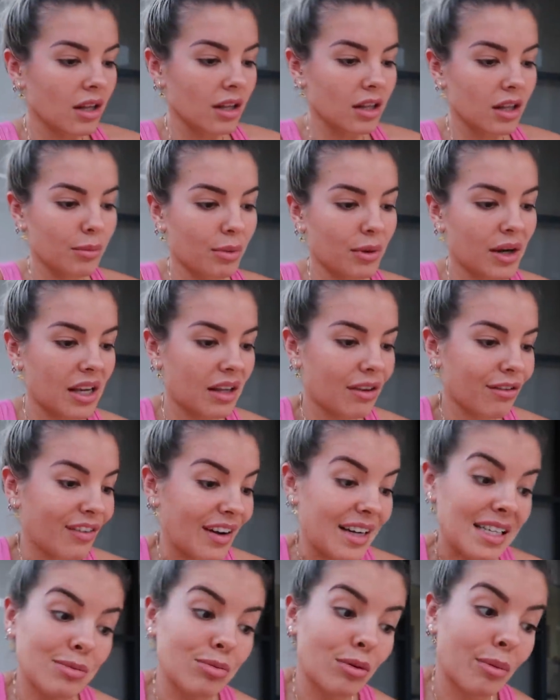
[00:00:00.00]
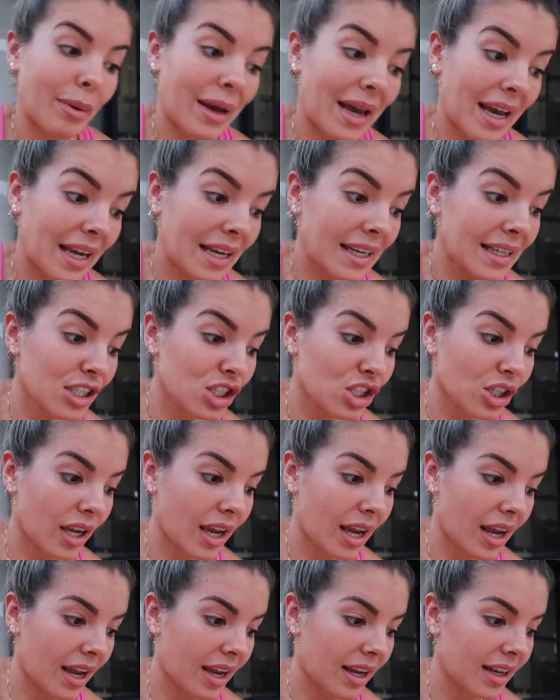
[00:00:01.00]
the Breathe Facebook page
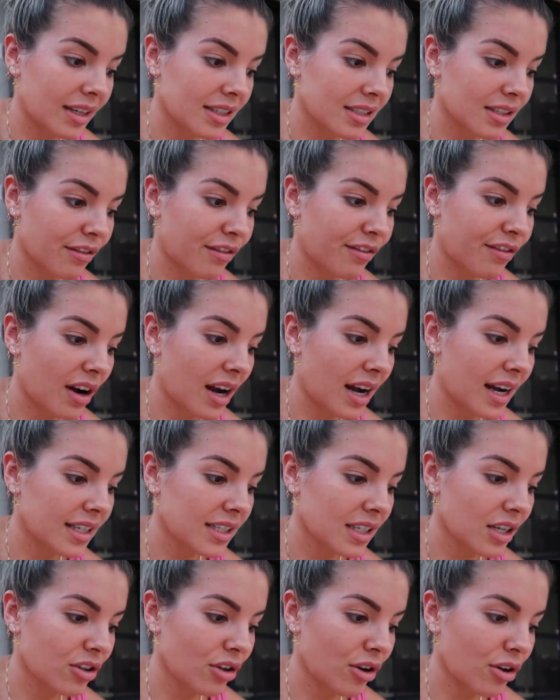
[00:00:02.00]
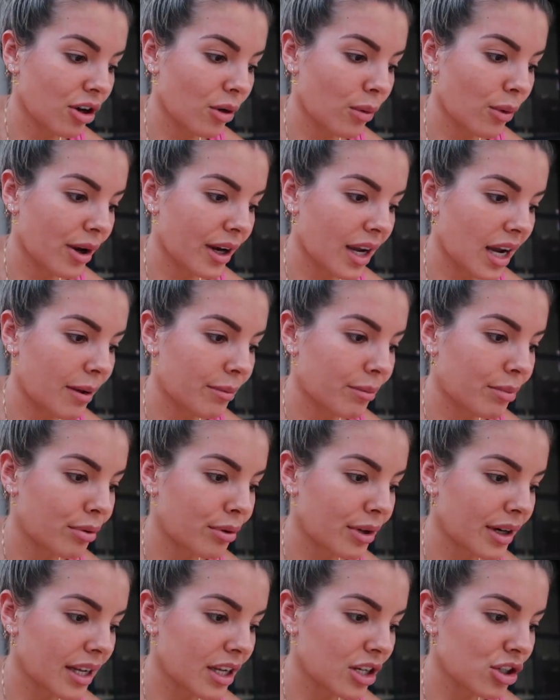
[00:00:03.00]
and find a yoga workout. I'm
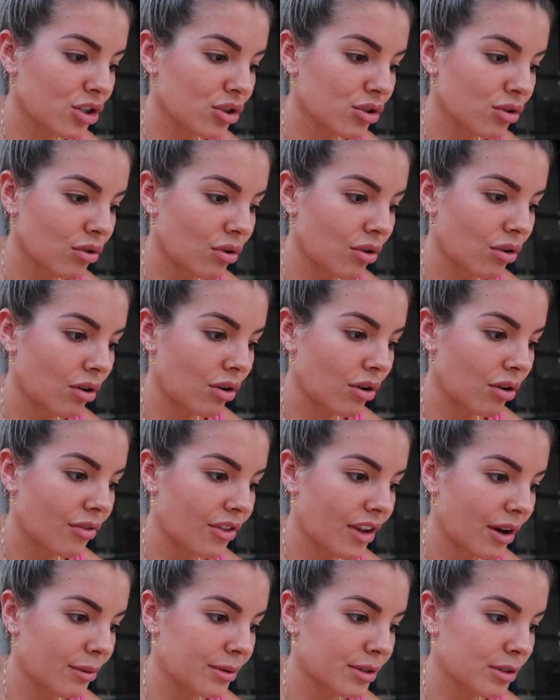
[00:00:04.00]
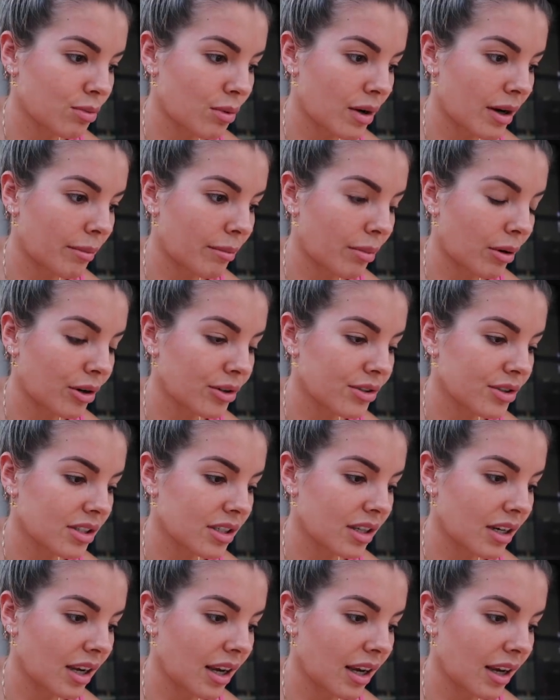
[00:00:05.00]
pretty sure there was one
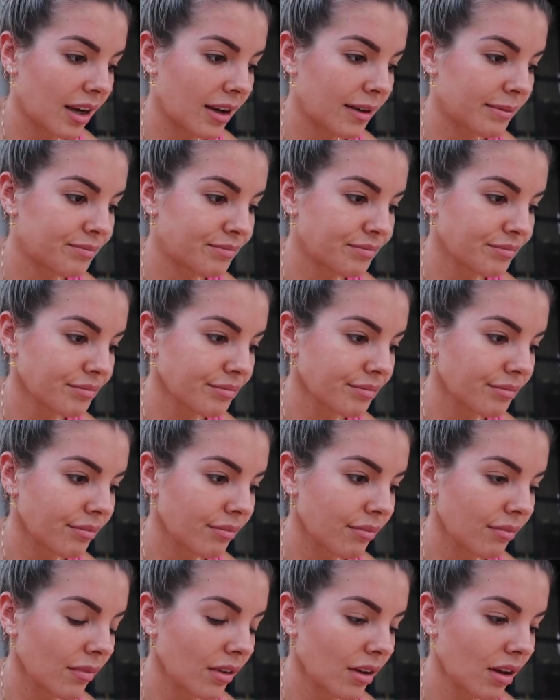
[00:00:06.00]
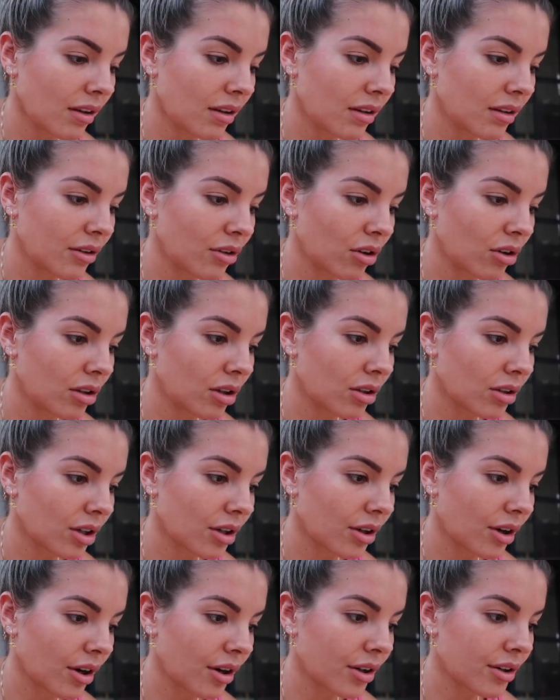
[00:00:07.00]
posted here not long
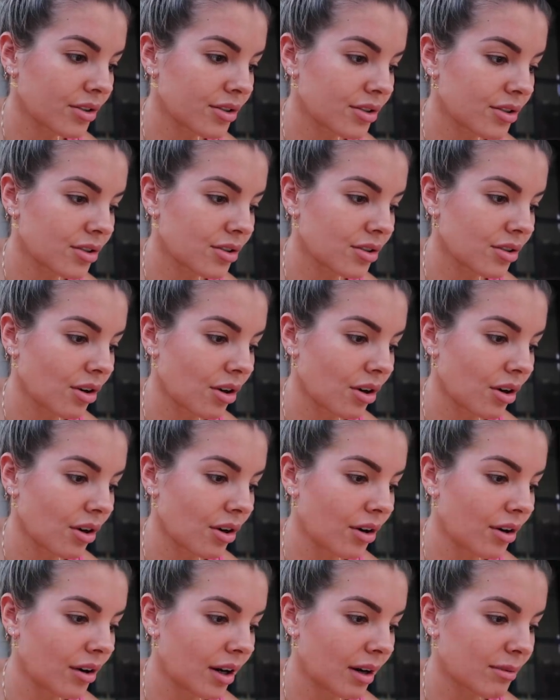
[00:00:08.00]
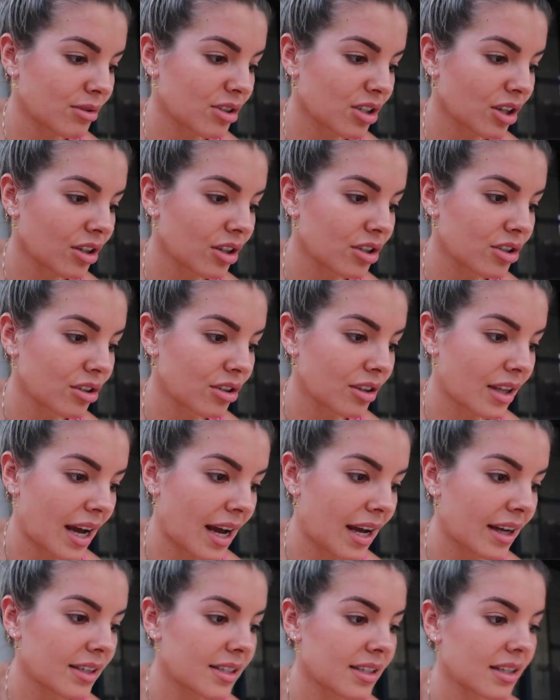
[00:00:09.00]
ago. So I'm just gonna do
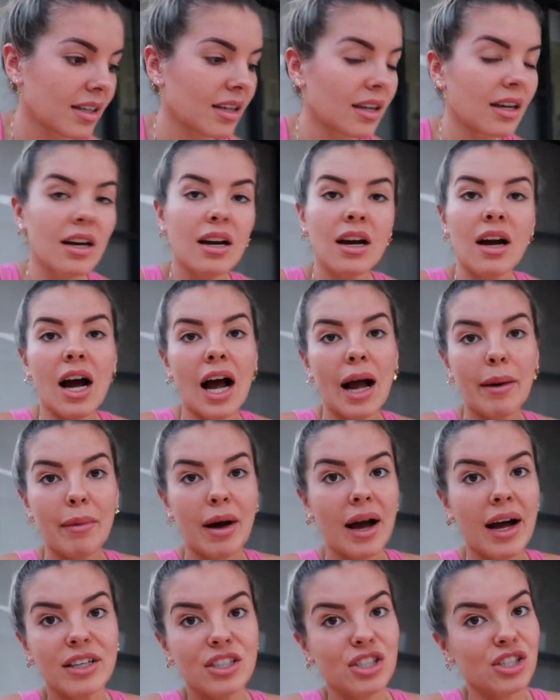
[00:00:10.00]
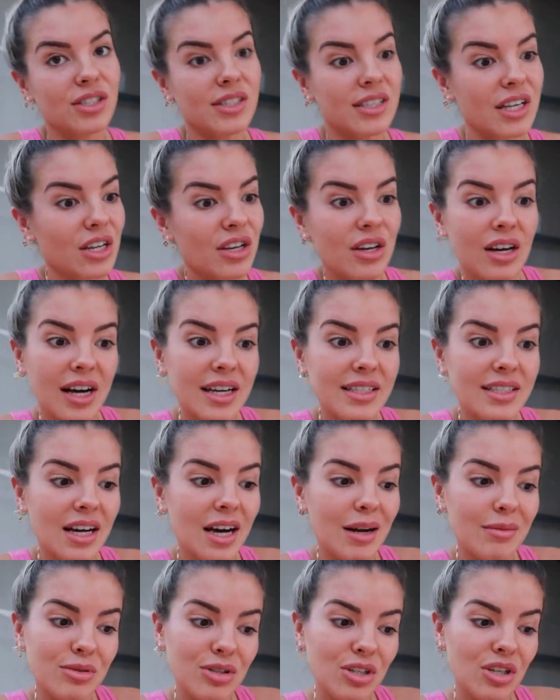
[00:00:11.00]
that. I might just set you guys
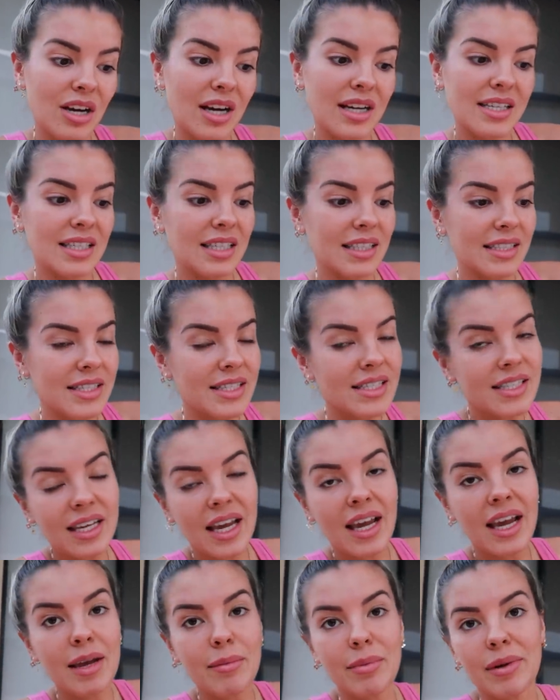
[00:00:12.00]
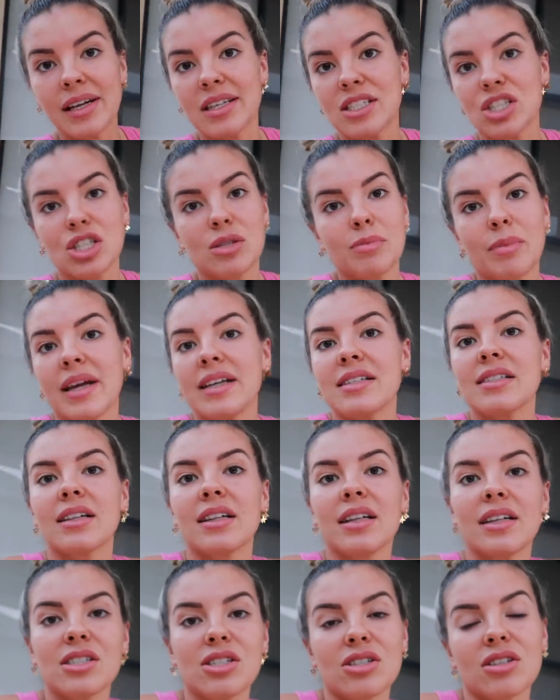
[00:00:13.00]
up so you guys can see, but it's just
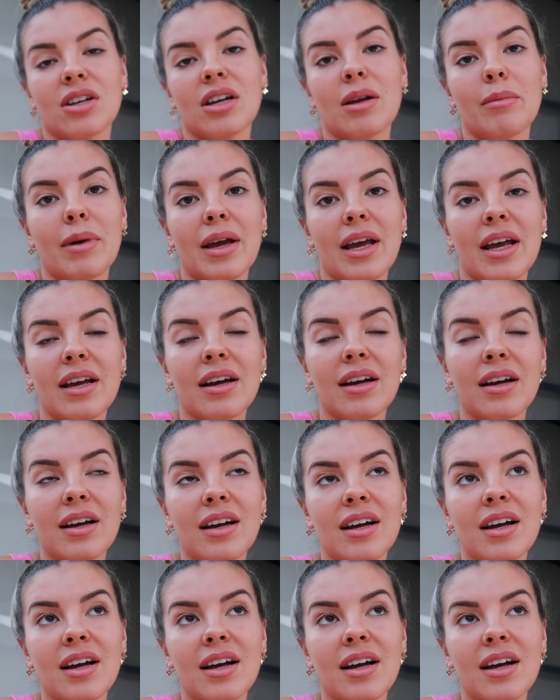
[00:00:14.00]
basically just gonna be